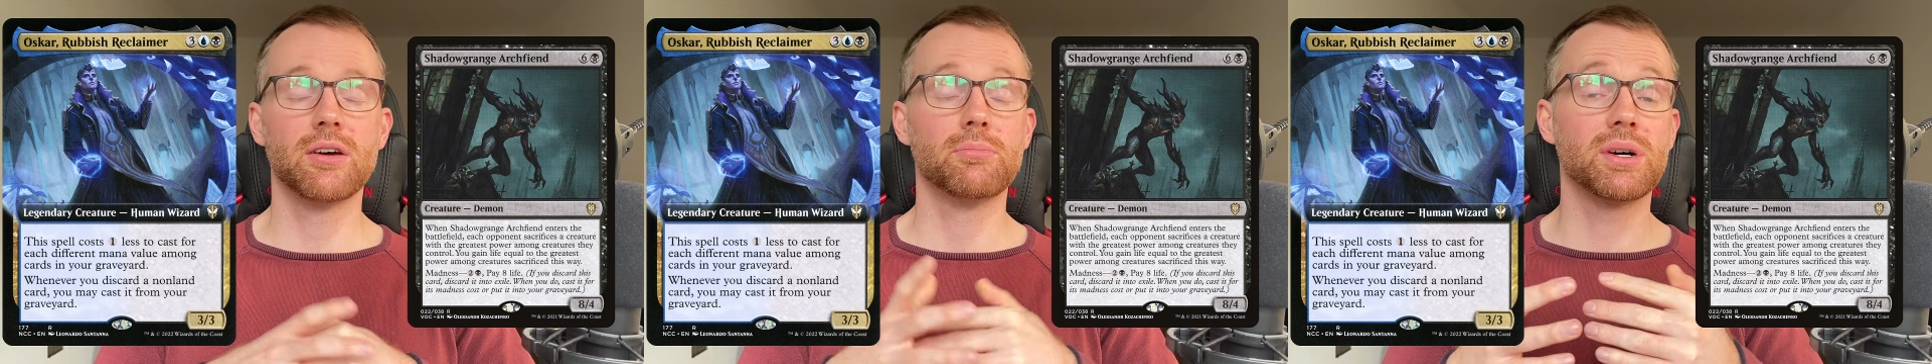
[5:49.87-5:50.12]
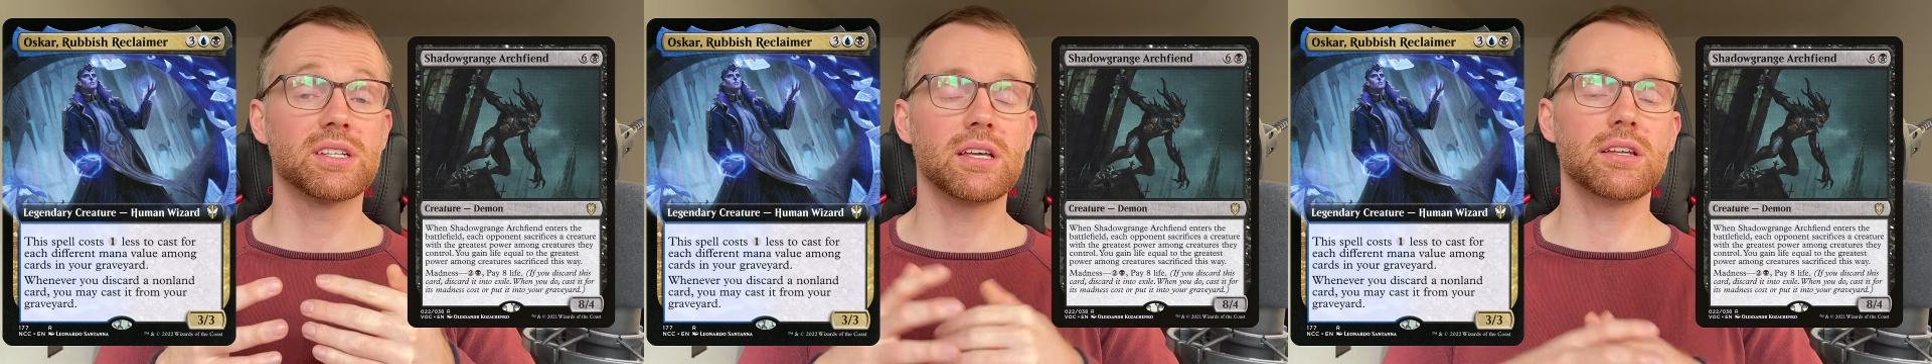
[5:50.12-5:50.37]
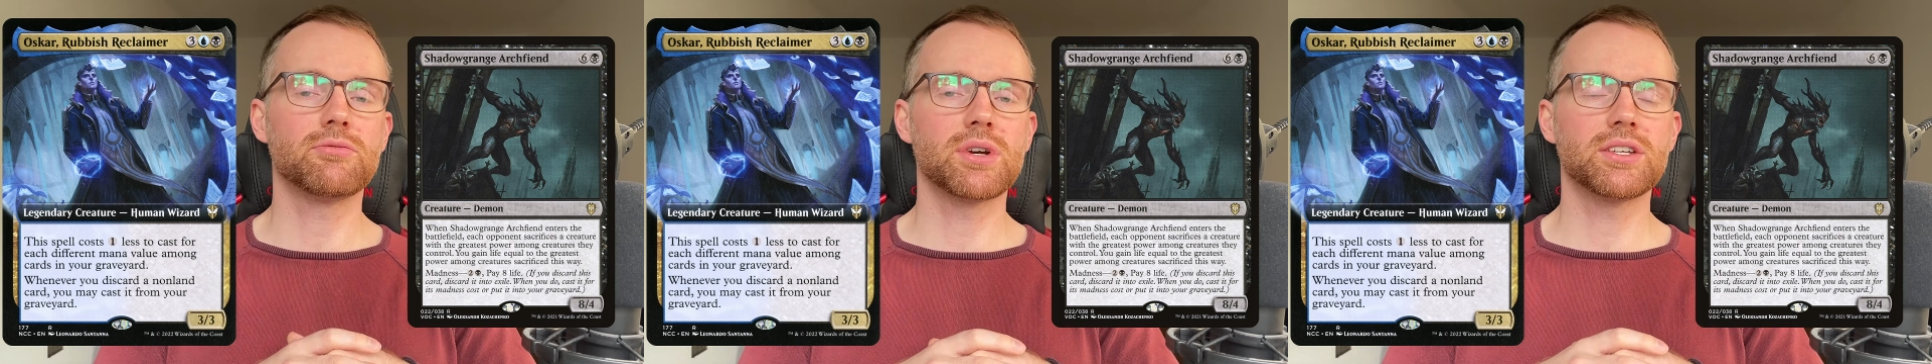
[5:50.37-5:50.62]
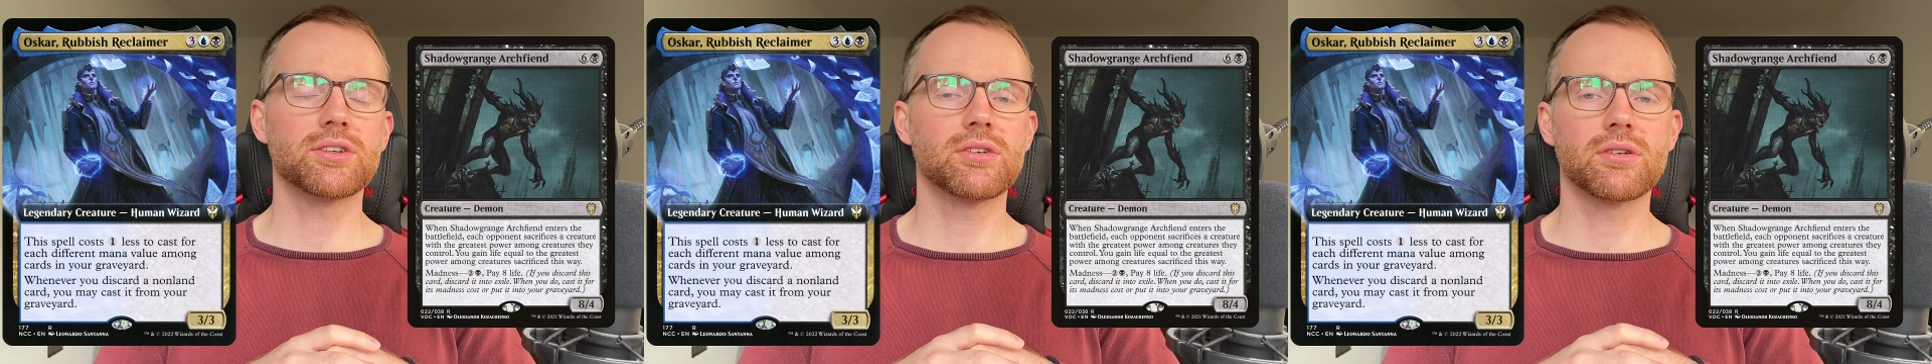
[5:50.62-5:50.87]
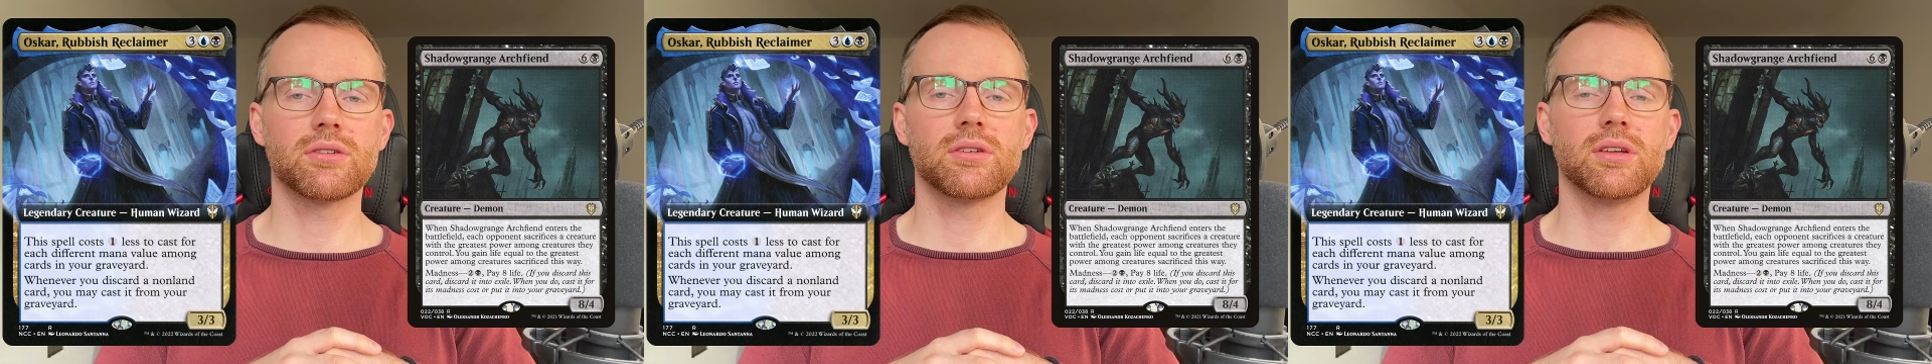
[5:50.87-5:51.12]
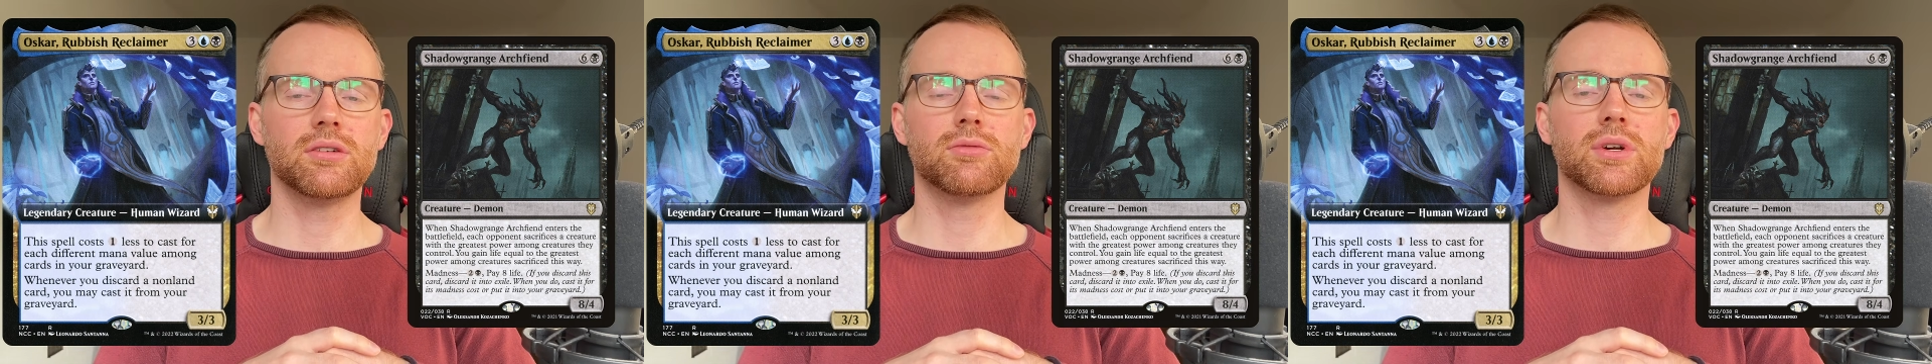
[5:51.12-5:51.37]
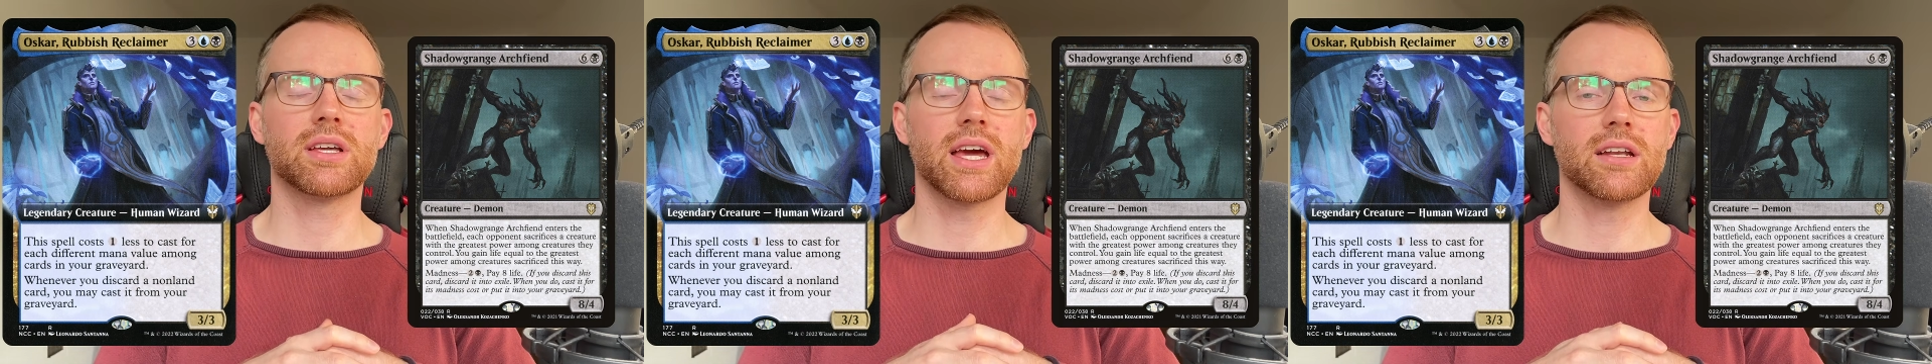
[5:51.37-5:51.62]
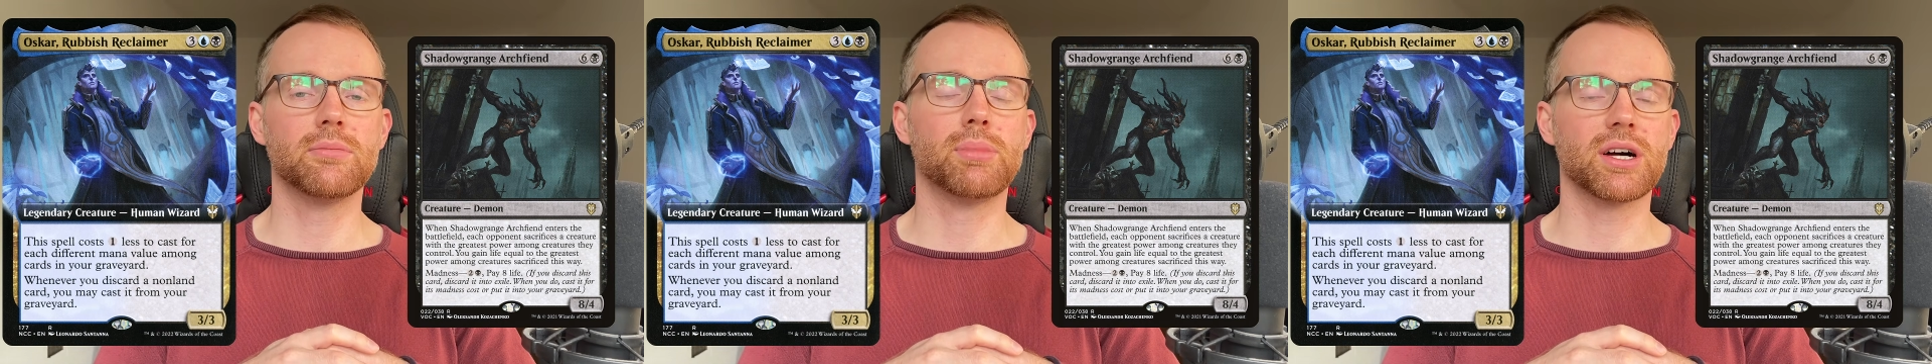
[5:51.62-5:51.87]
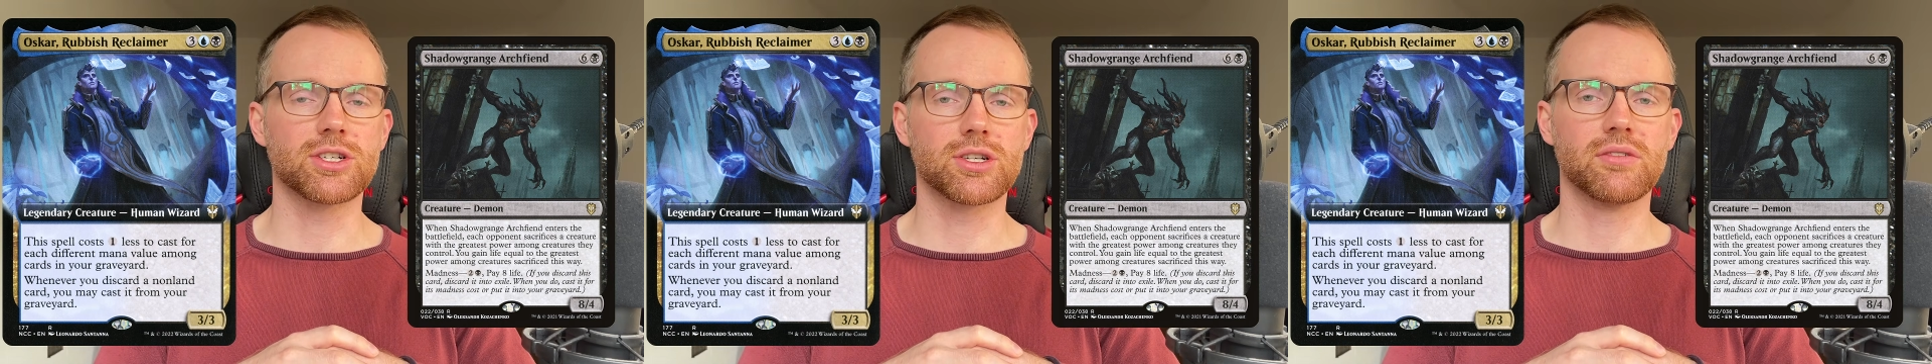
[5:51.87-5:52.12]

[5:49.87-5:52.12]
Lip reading: but in return you will gain a bunch